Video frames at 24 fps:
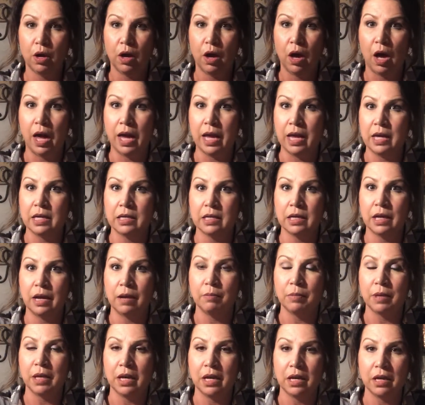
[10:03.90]
I ended
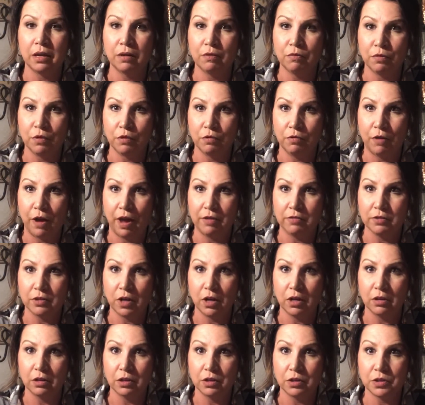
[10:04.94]
up getting it for
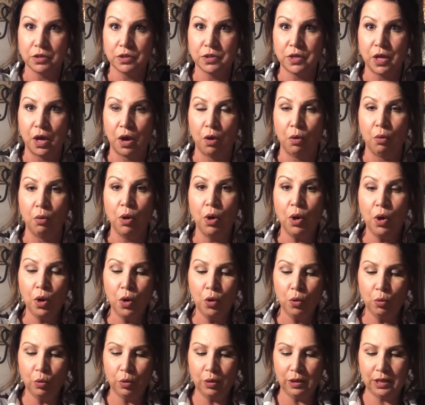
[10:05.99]
$5. So
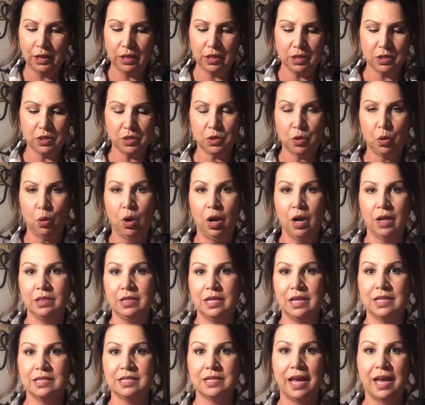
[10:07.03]
really good score on this.